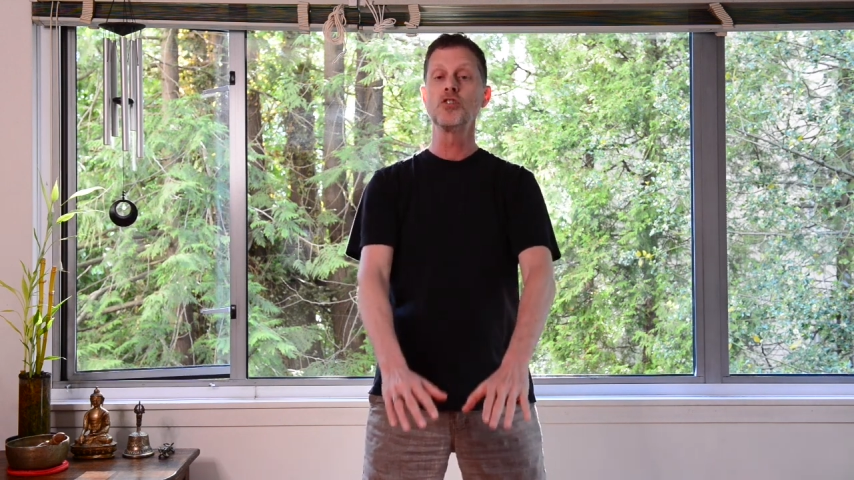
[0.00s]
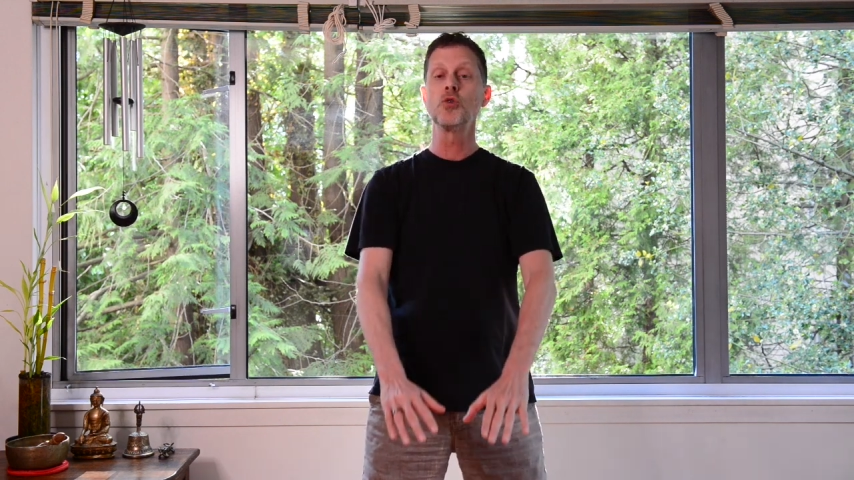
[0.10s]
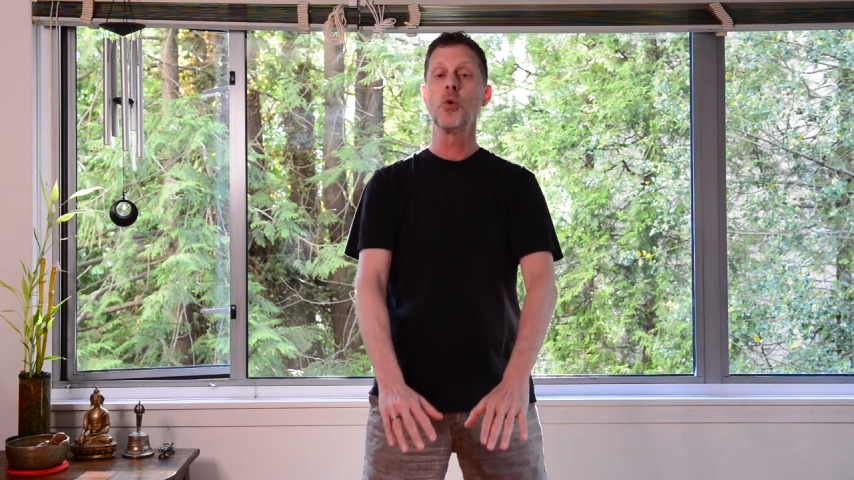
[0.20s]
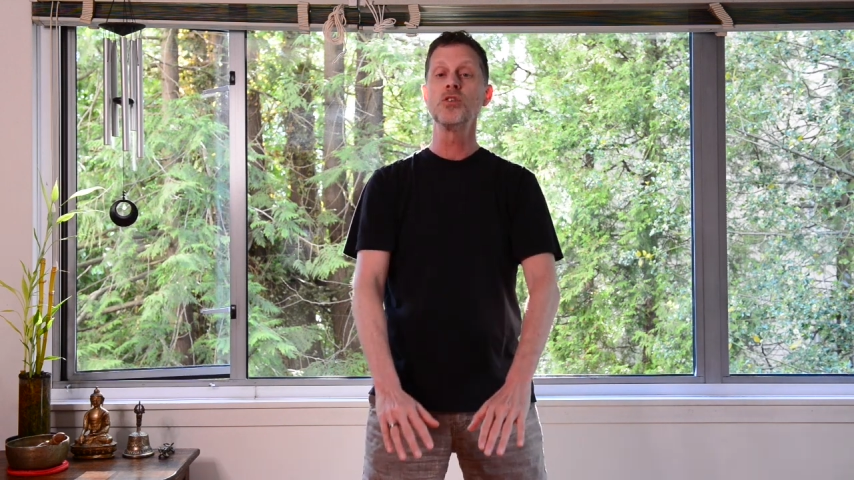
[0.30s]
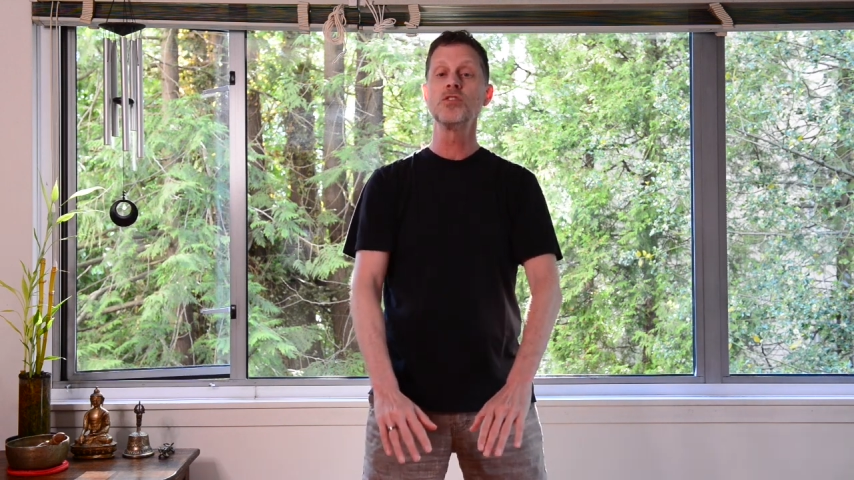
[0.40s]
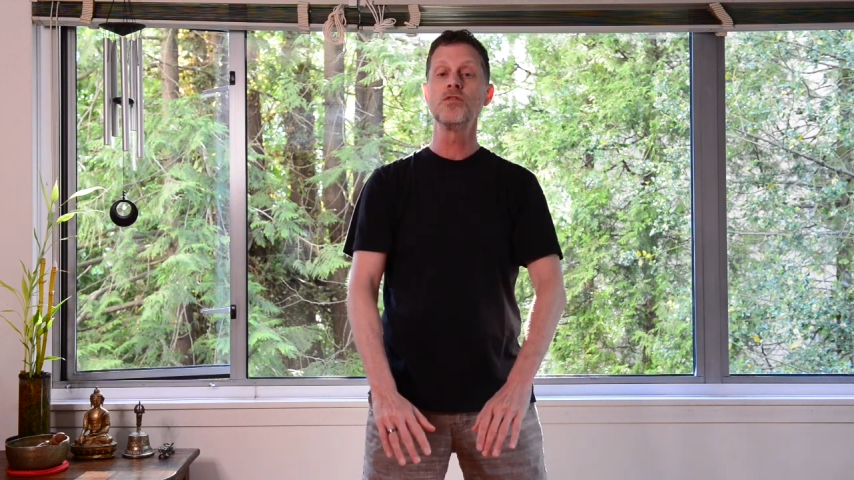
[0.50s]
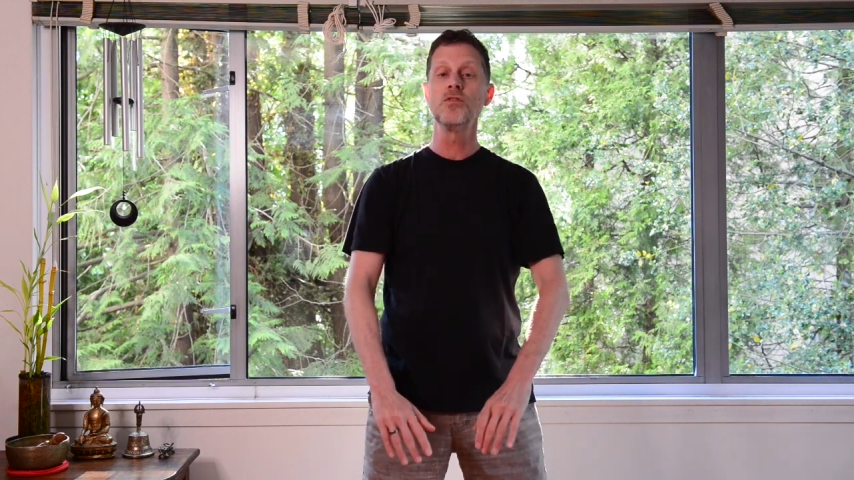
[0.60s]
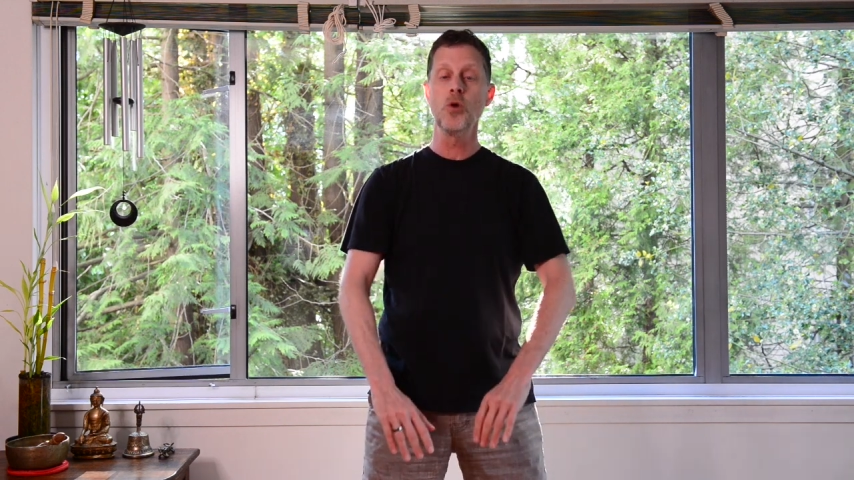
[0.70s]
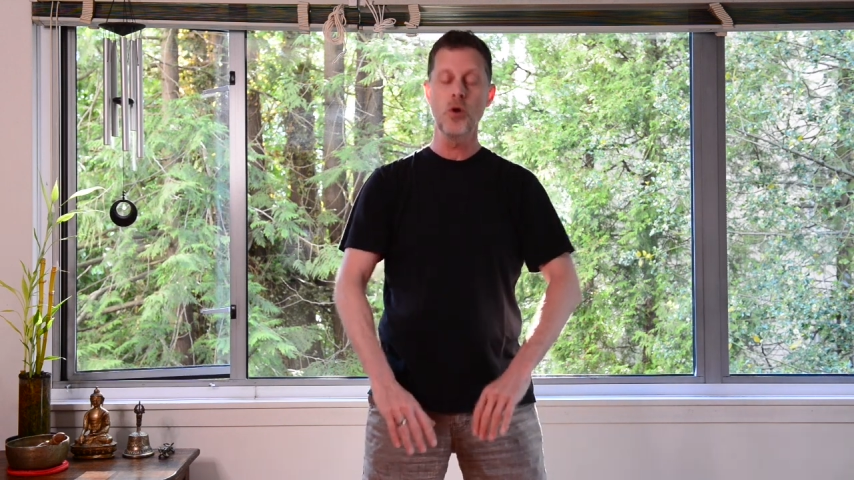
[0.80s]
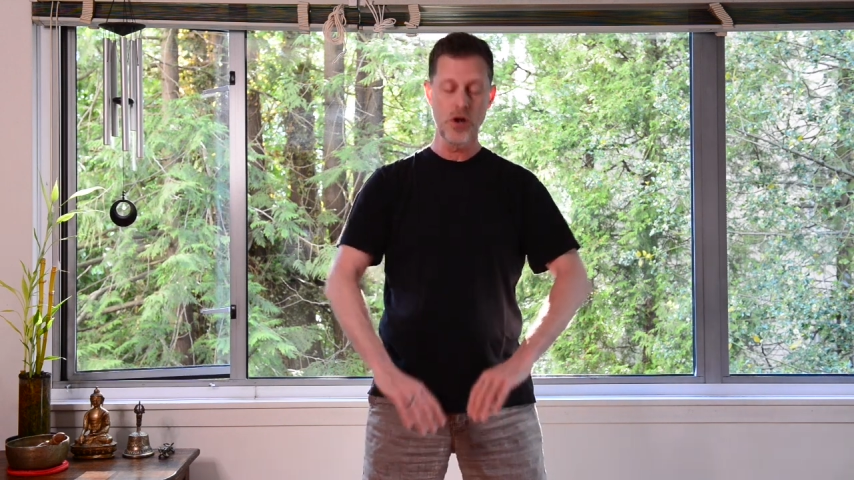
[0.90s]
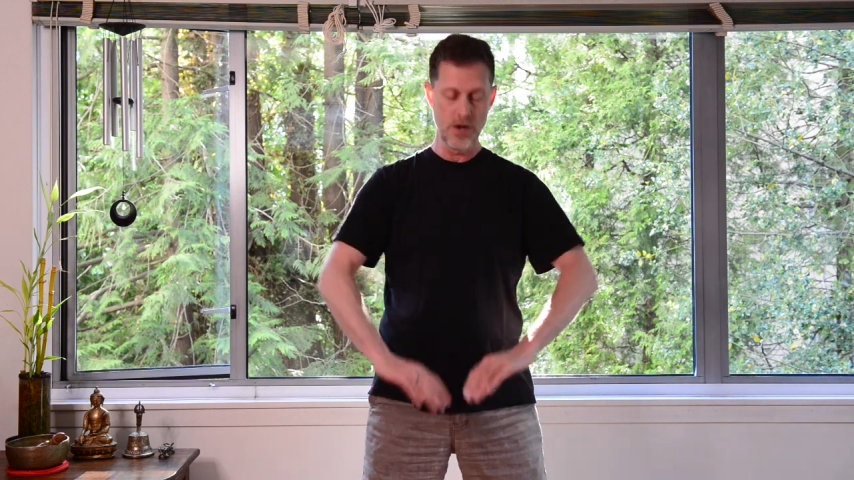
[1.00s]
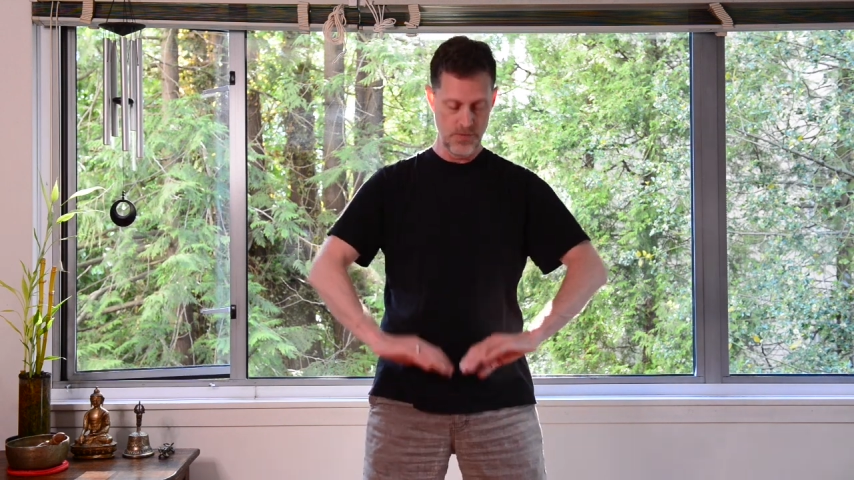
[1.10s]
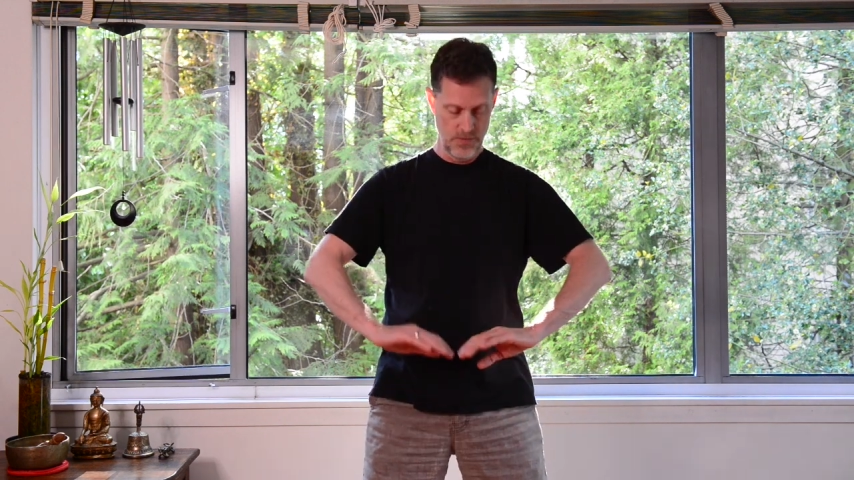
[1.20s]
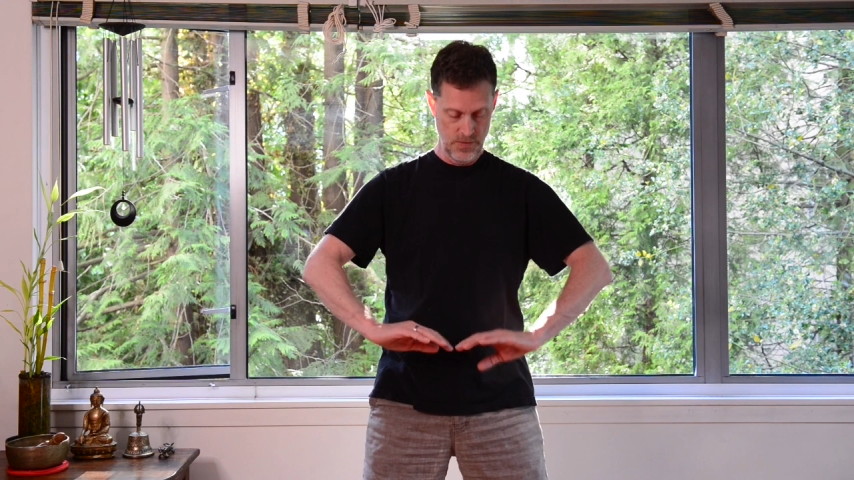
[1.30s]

towards the floor.